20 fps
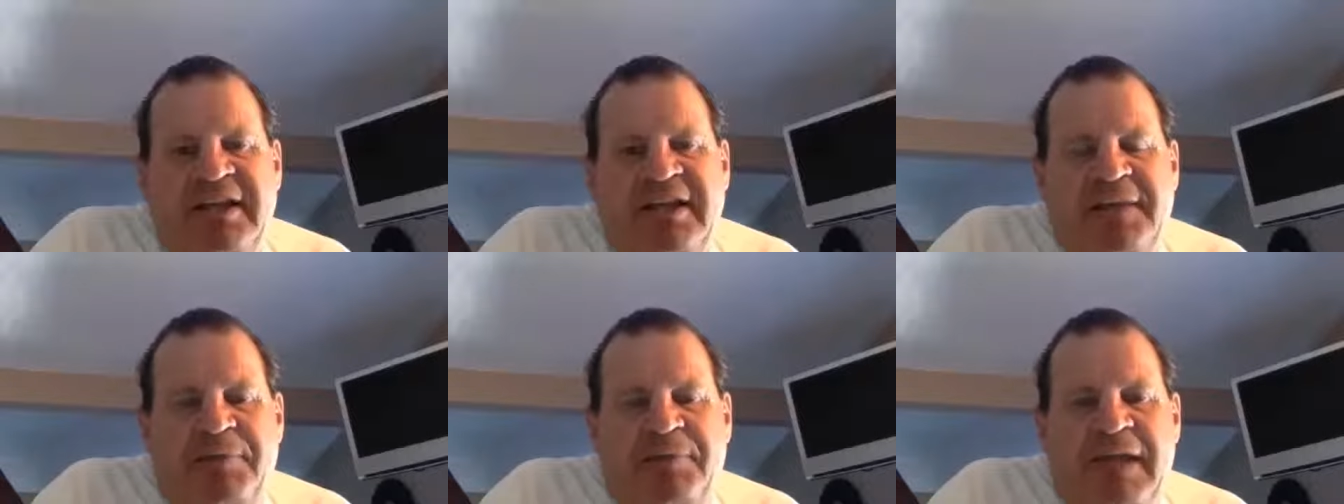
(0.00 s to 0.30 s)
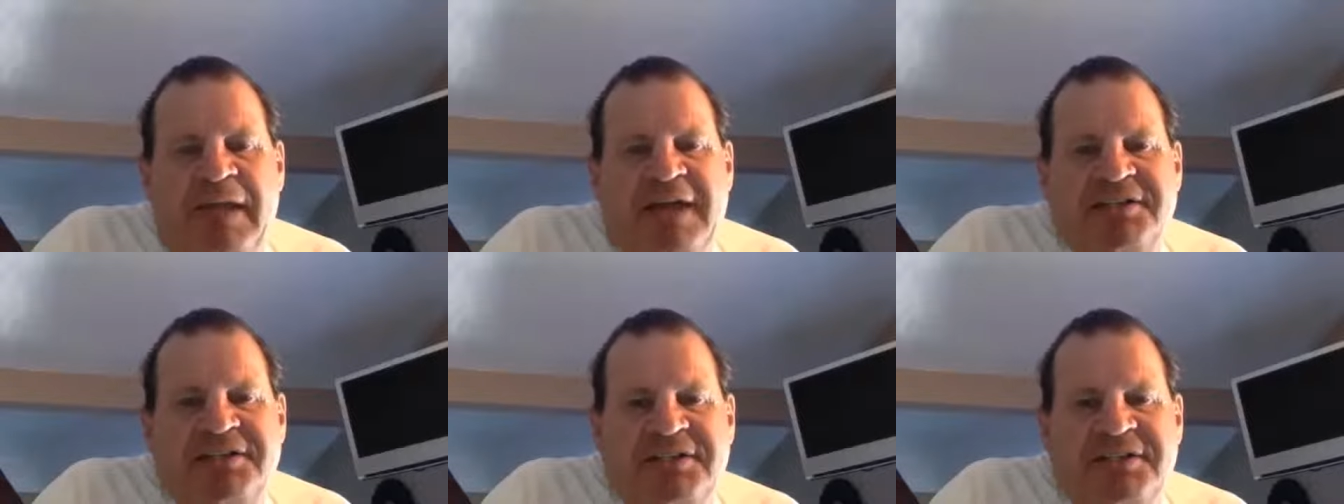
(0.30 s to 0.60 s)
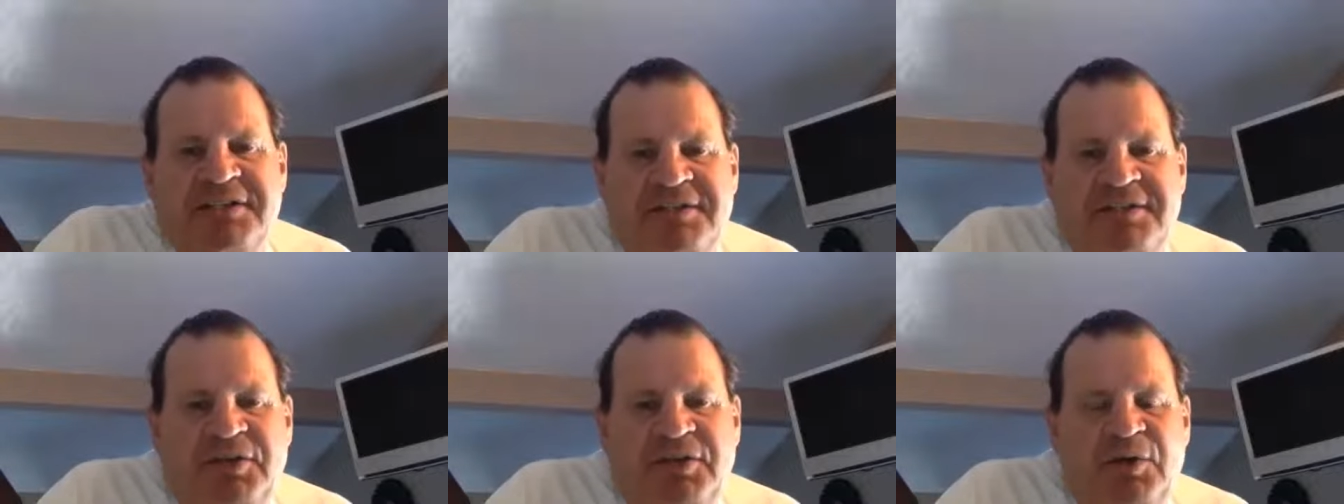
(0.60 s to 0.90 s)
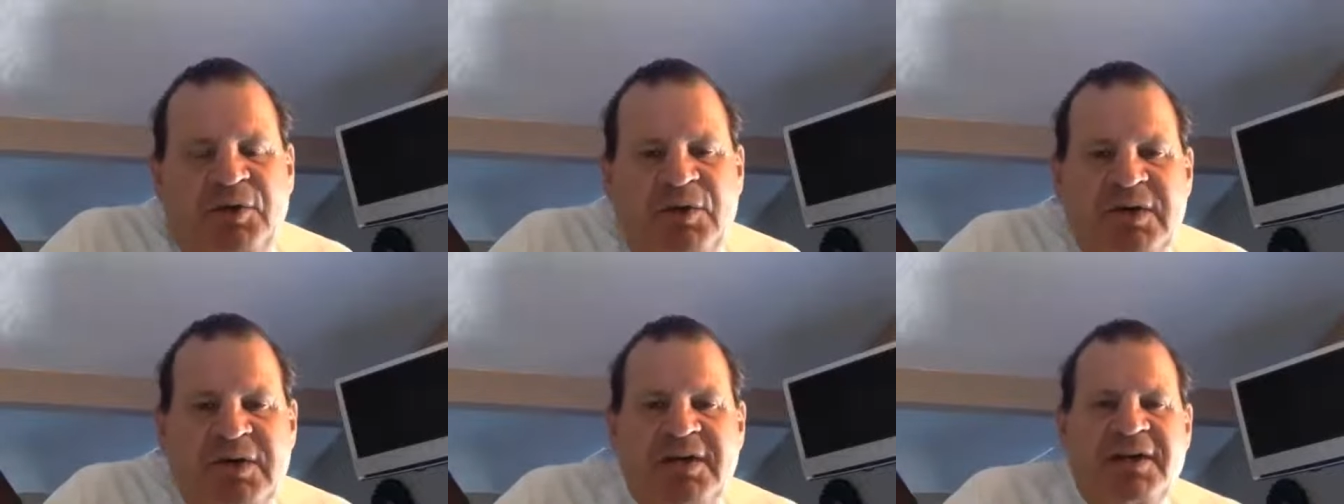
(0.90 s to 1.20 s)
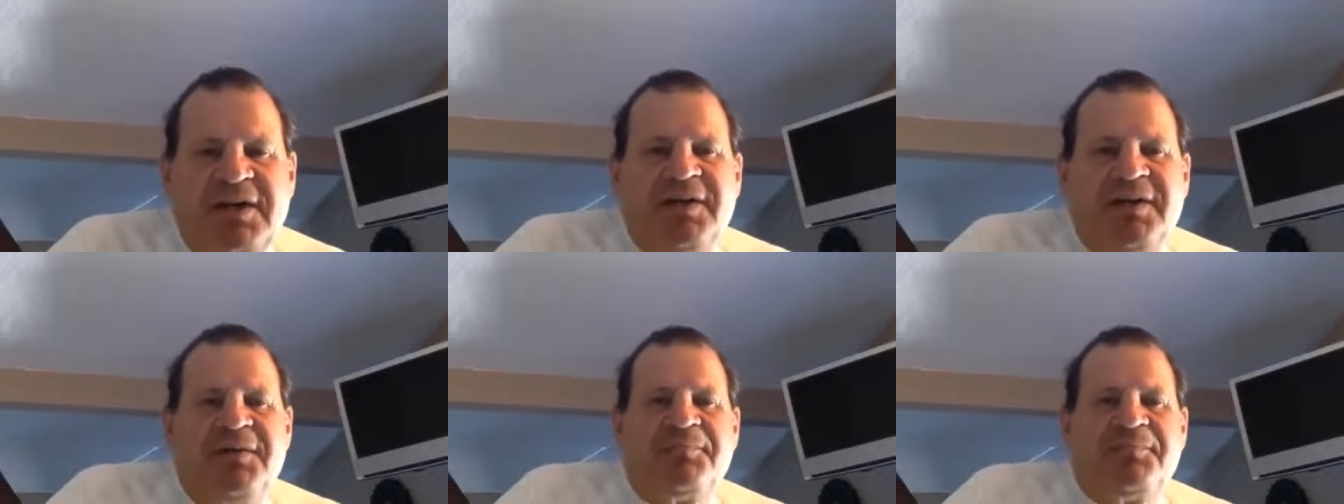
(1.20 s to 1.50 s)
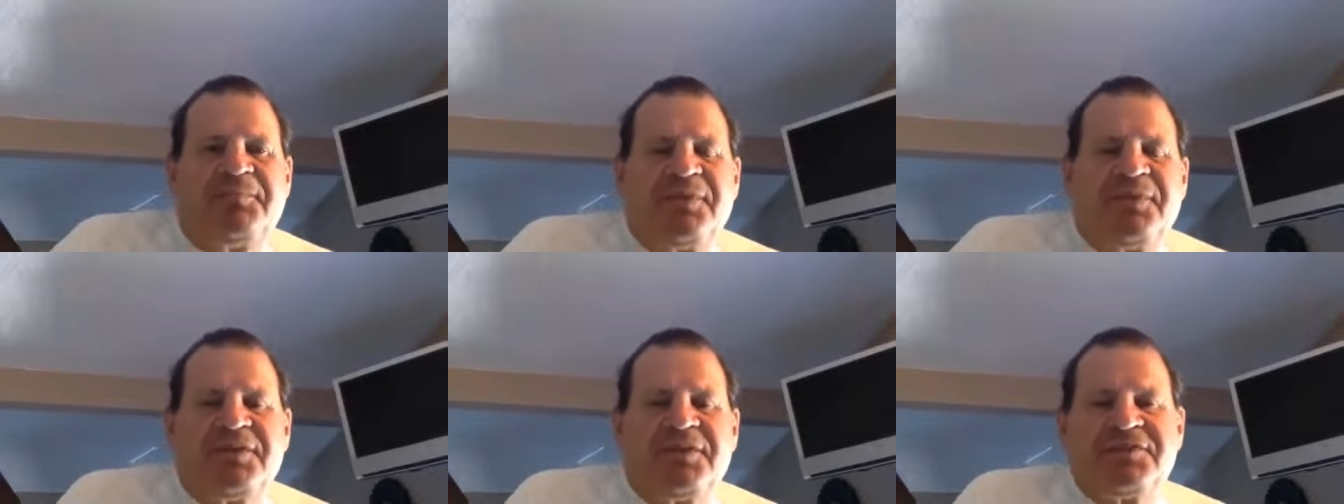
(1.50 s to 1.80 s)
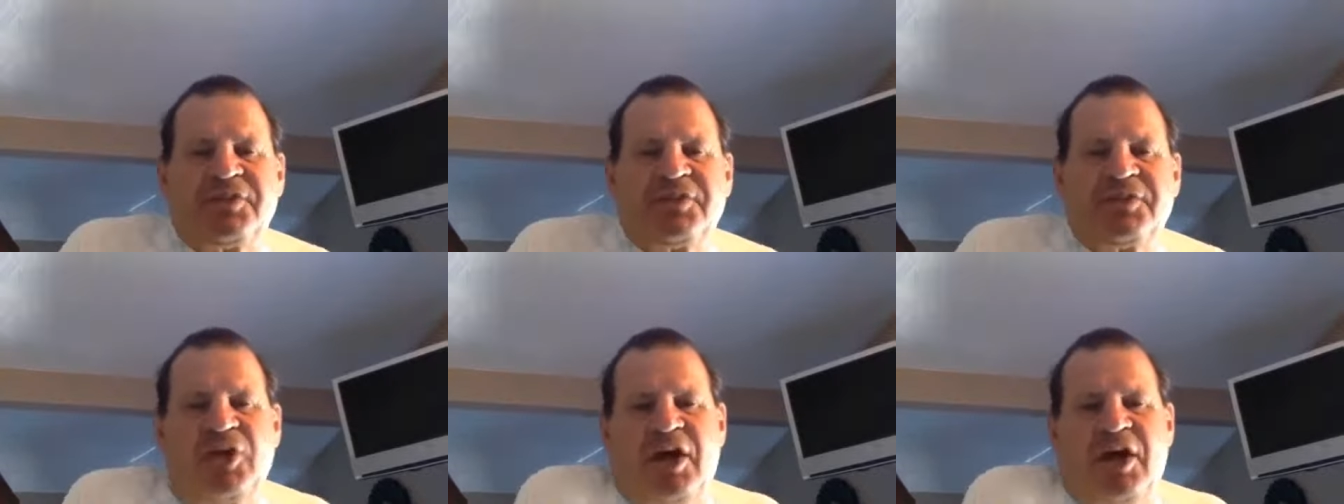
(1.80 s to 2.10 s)
Placid. So there's
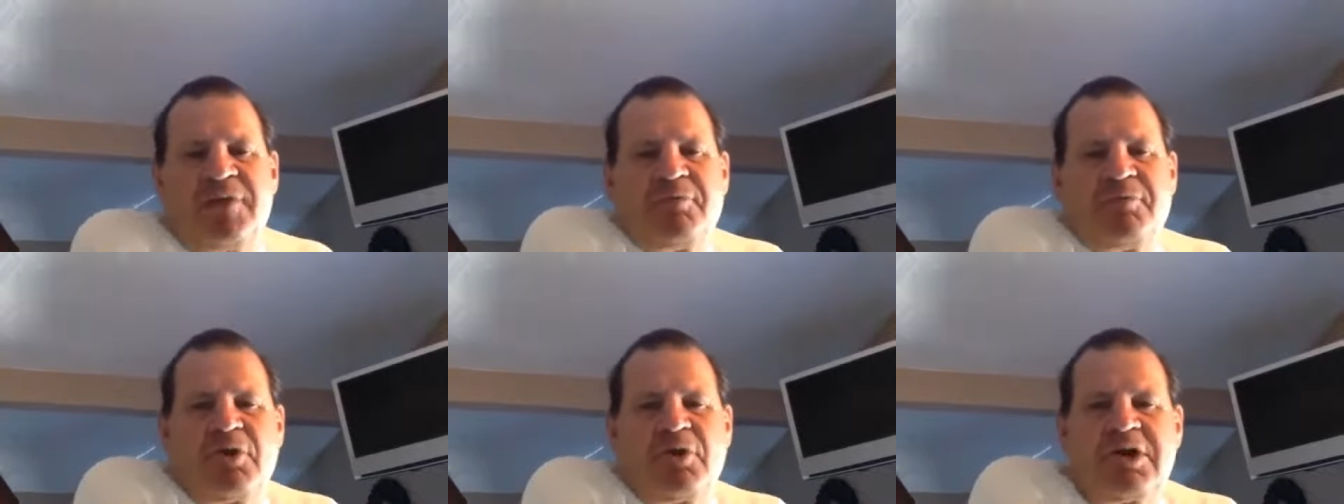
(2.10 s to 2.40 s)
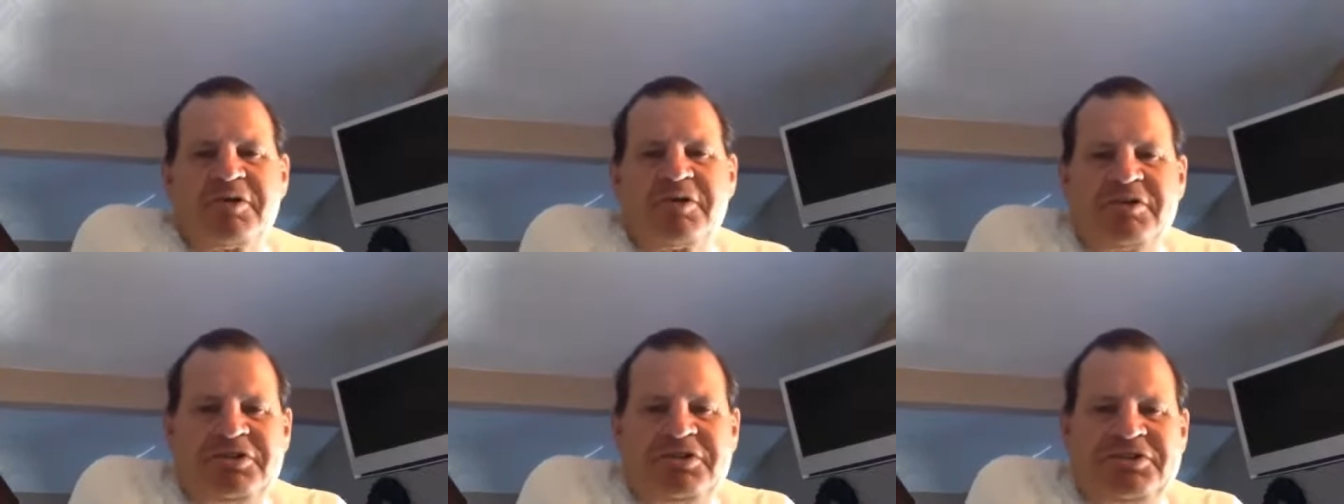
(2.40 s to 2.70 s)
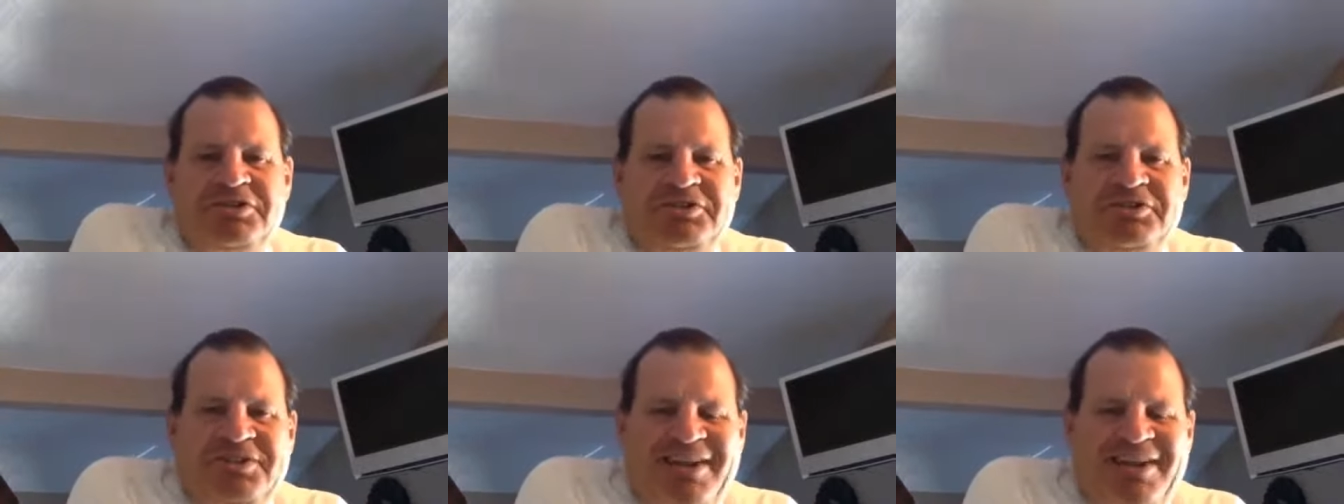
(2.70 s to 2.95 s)
a lot of murderers, and